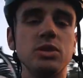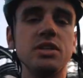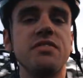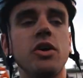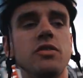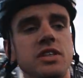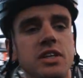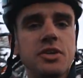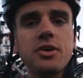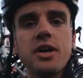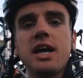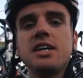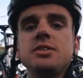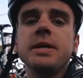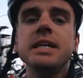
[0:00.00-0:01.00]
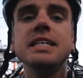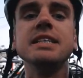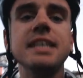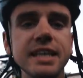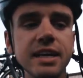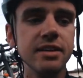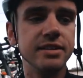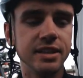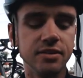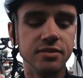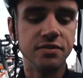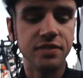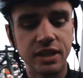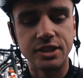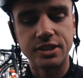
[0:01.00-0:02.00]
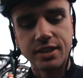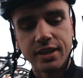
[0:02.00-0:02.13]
was involved in a crash, so he didn't finish